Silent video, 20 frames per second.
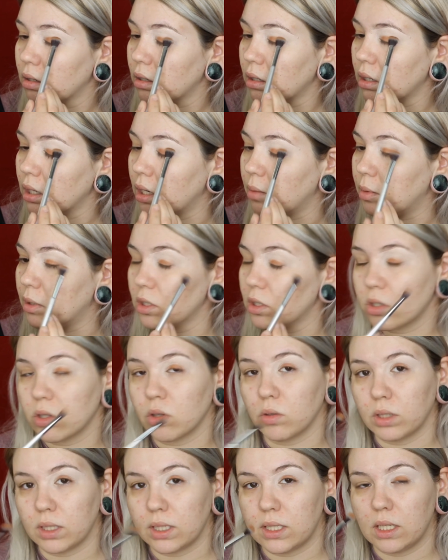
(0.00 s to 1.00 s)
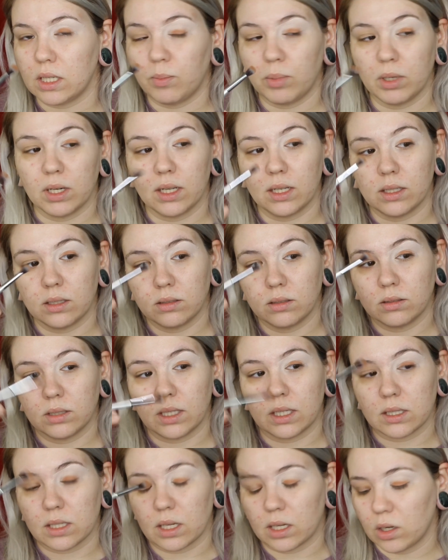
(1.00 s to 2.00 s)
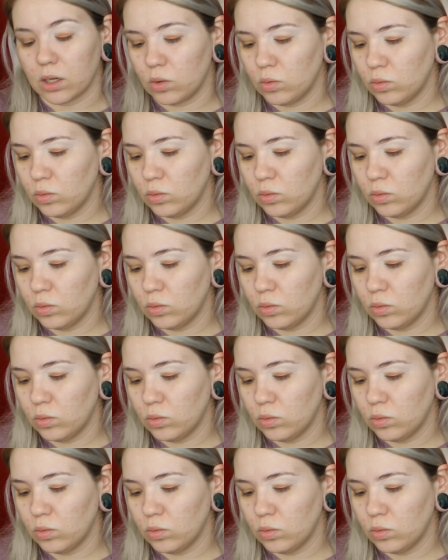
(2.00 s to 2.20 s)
I'm going to slowly deepen it as I go.